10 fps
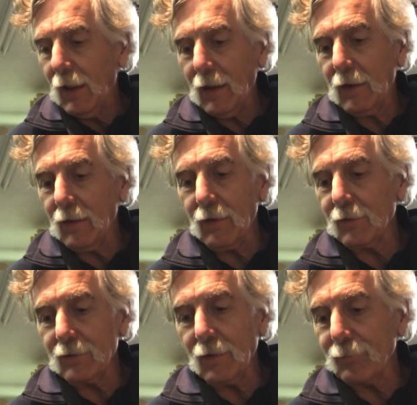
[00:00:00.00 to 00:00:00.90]

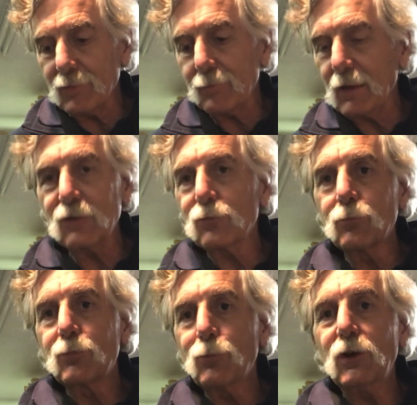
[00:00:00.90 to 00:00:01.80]
and it's
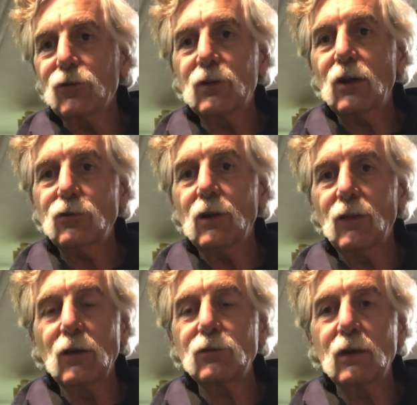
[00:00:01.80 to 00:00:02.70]
pretty sketchy in
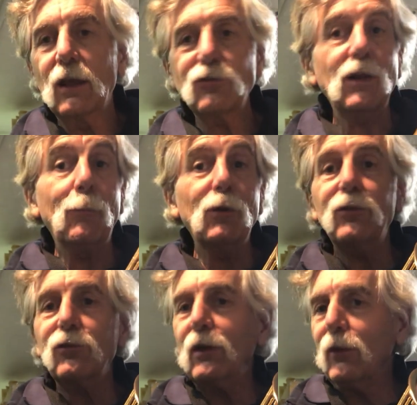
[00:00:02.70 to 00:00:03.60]
the intonation. I put
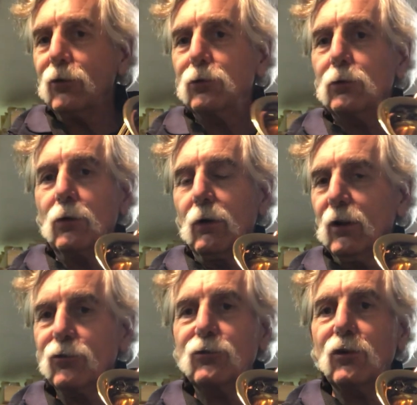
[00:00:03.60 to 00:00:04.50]
this on the tuner, and
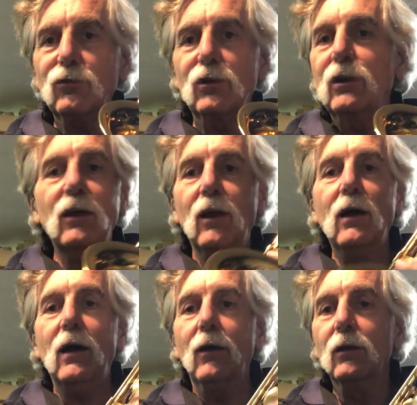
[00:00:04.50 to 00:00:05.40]
it's just dead
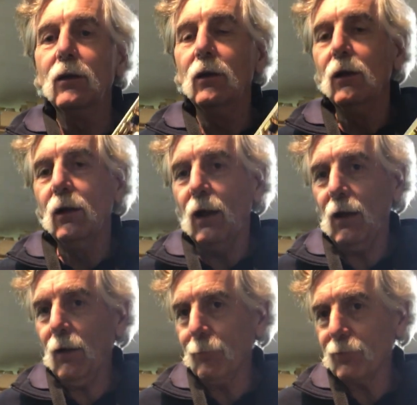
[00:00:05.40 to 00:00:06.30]
on.
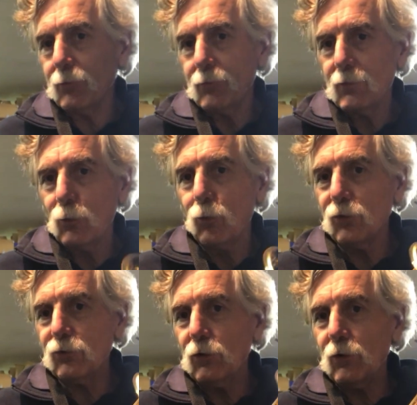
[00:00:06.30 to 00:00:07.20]
The
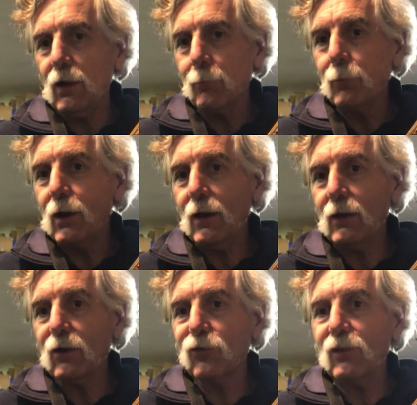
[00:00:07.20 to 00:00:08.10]
worst note on
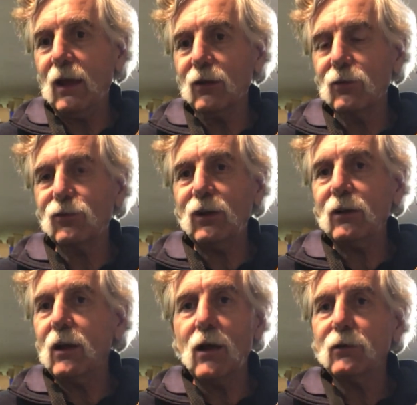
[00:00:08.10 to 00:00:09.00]
mine is that
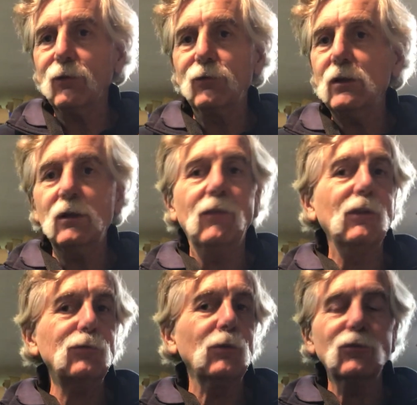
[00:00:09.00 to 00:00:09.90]
second octave D, and
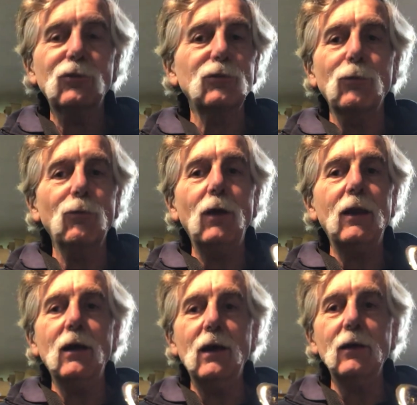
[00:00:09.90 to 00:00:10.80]
this one's just
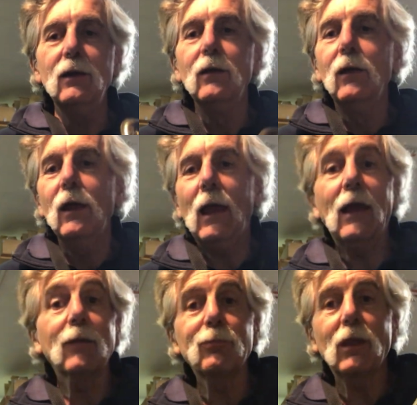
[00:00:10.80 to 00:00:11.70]
right on.
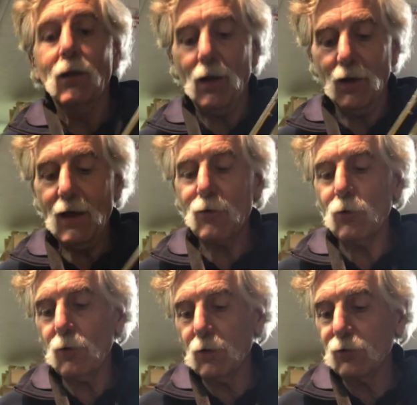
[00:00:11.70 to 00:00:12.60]
And a lot of
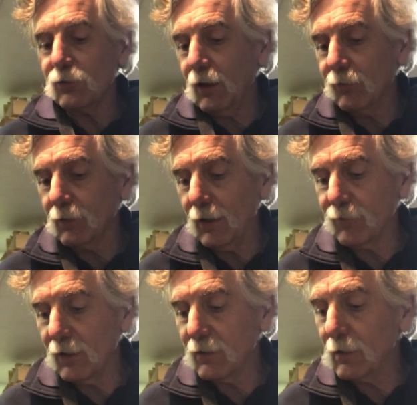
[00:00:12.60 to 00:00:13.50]
horns, I've
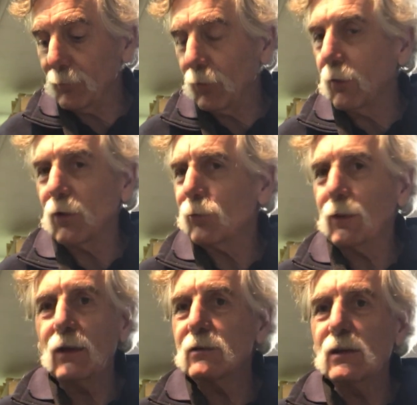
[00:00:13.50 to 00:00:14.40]
got a couple horns where
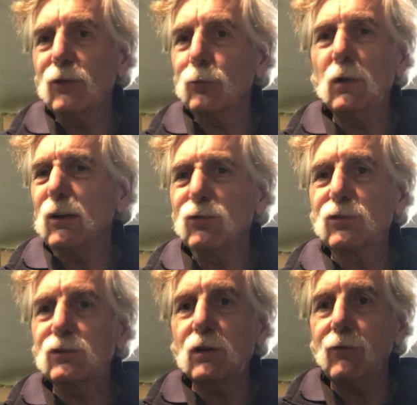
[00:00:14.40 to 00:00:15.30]
that D is really
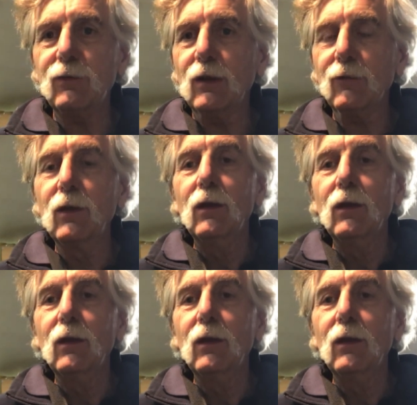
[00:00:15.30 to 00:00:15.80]
stuffy.